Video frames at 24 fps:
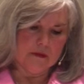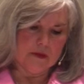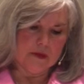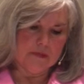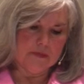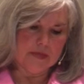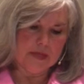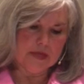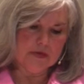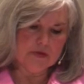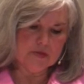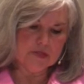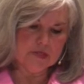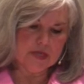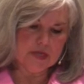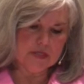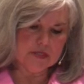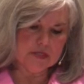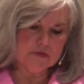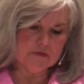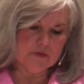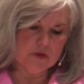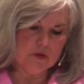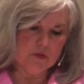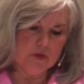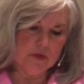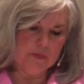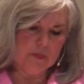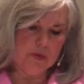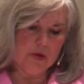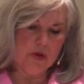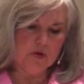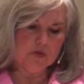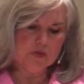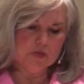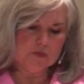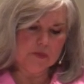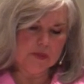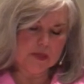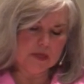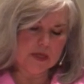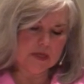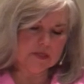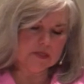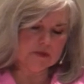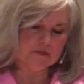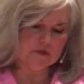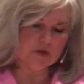And Peter says, if you're reproached
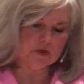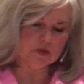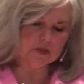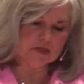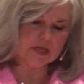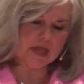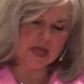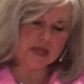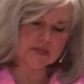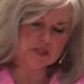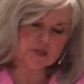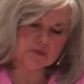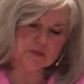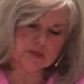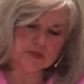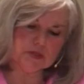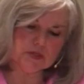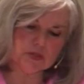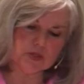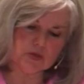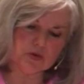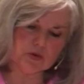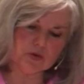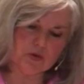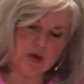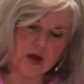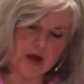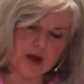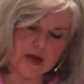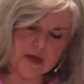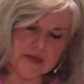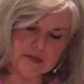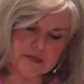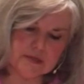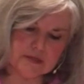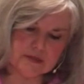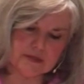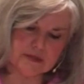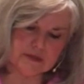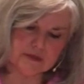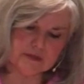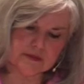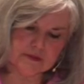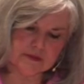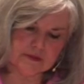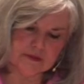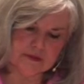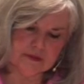because of your attachment to Christ,
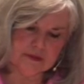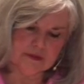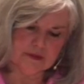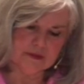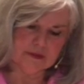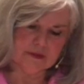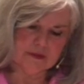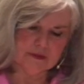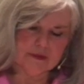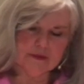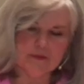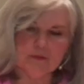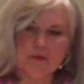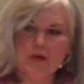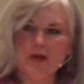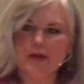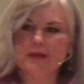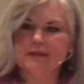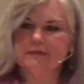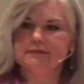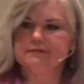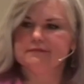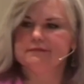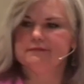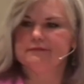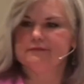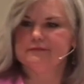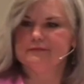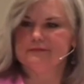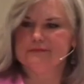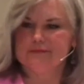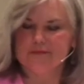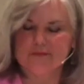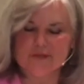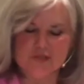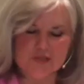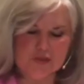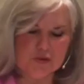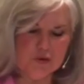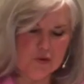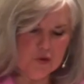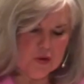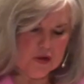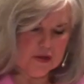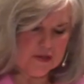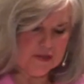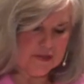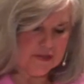what?
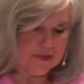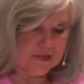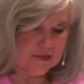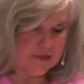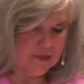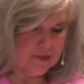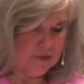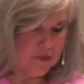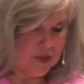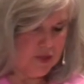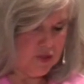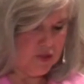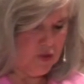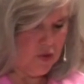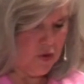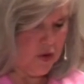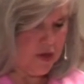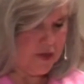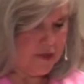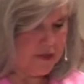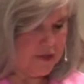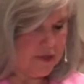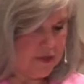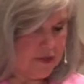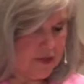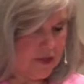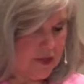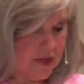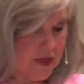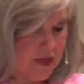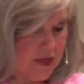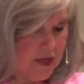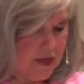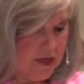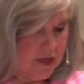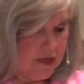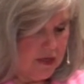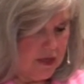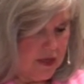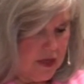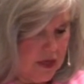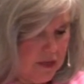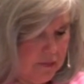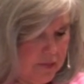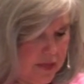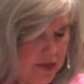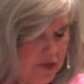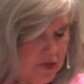Rejoice. Rejoice.
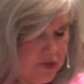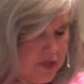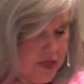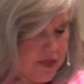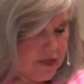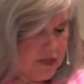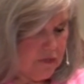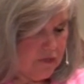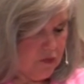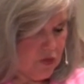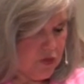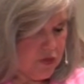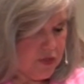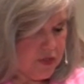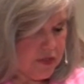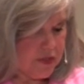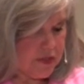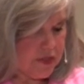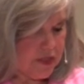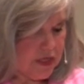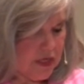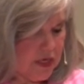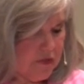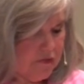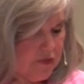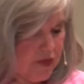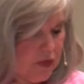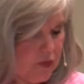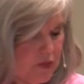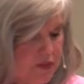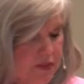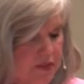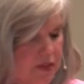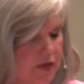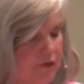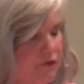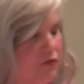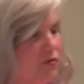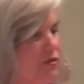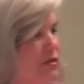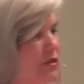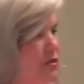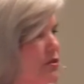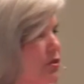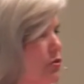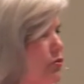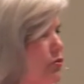Peter says in verse 16, if anyone suffers as a